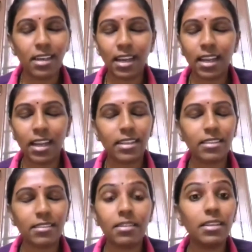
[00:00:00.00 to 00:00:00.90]
I
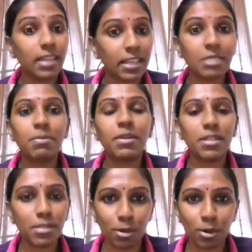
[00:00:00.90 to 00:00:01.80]
can
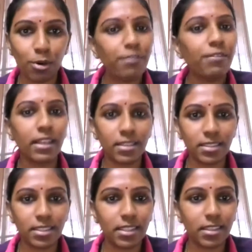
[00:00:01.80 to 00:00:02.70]
experience a lot of
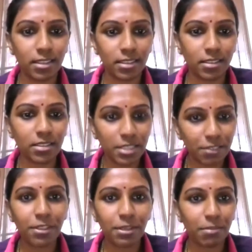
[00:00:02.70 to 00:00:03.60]
energy
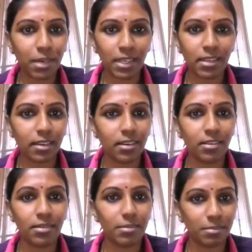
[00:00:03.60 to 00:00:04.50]
shift in
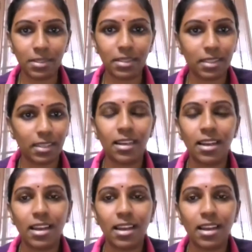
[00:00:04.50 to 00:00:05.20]
my thing.